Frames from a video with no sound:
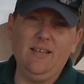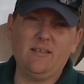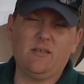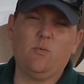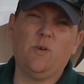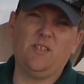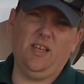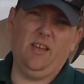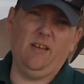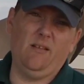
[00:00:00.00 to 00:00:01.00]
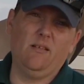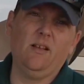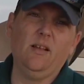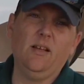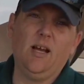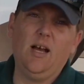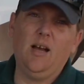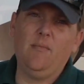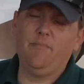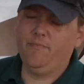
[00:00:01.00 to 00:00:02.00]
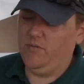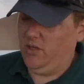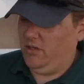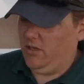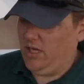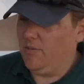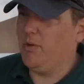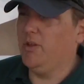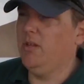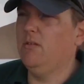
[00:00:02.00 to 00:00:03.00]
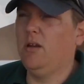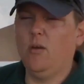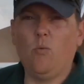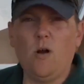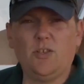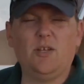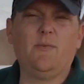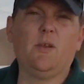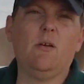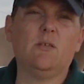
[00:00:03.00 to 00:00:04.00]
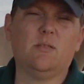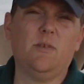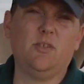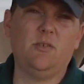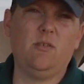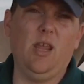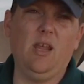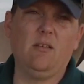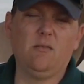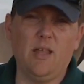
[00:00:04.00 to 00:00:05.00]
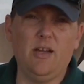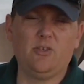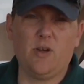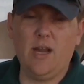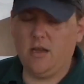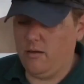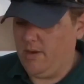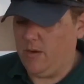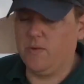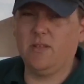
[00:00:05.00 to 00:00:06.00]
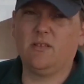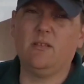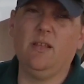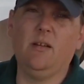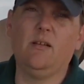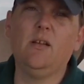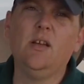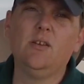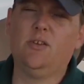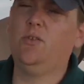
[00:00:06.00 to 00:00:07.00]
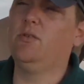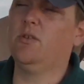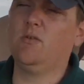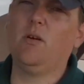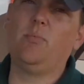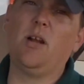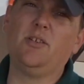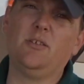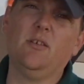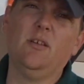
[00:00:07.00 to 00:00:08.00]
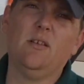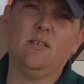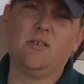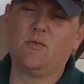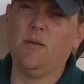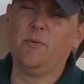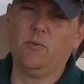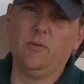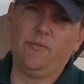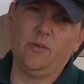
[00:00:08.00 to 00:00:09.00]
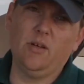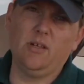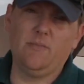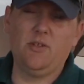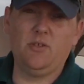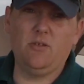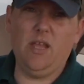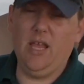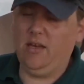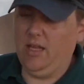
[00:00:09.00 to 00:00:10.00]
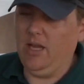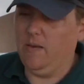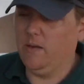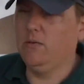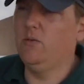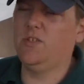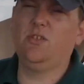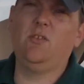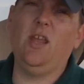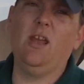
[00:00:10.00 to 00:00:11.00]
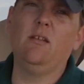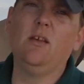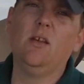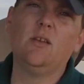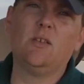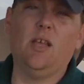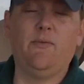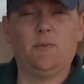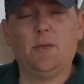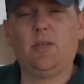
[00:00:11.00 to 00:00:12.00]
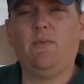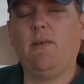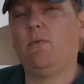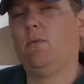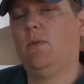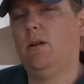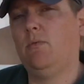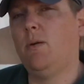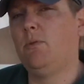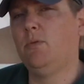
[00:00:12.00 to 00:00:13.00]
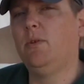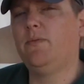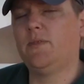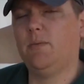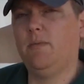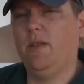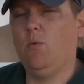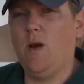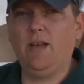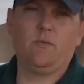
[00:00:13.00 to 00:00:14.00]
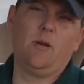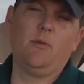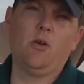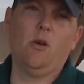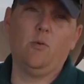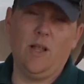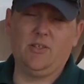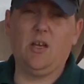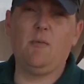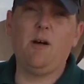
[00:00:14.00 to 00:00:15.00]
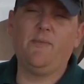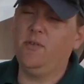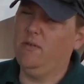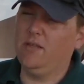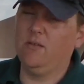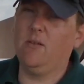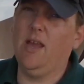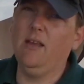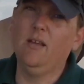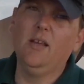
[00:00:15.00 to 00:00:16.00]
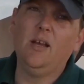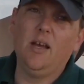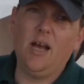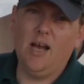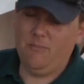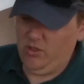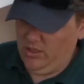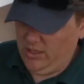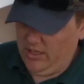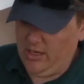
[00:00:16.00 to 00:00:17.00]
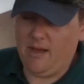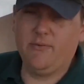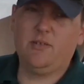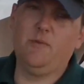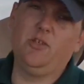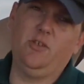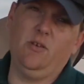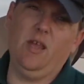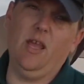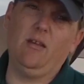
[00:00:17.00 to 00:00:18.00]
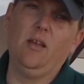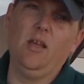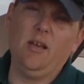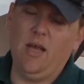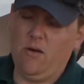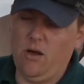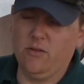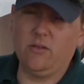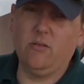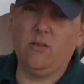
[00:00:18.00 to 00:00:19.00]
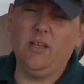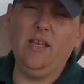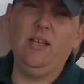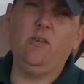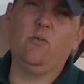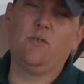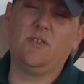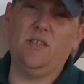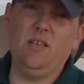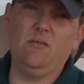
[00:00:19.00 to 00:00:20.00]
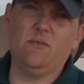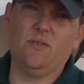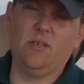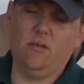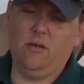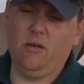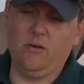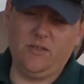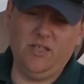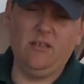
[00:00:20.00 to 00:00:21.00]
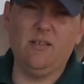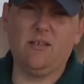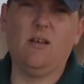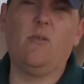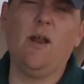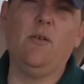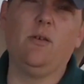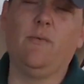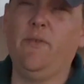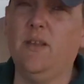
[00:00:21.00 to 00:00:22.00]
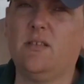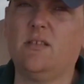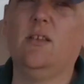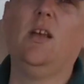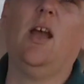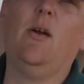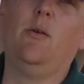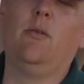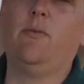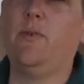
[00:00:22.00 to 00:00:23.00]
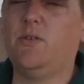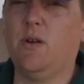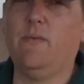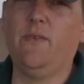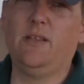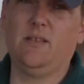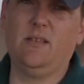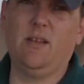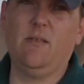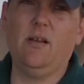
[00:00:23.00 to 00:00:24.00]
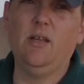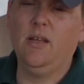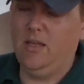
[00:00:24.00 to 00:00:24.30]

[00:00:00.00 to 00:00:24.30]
least once a year. Get up on the unit, wash it off with the hose as much as you can, let it dry, come back with this cleaner. Just use a scrub brush, just scrub the roof real good as much as you can, get anything loose that you can. So especially if you have a rubber roof, some of the white rubber coating will actually come off too, that's okay. You need to get it off as much as you can. Now also clean your seals, your sealant around your vents, around your refrigerator vents, etc.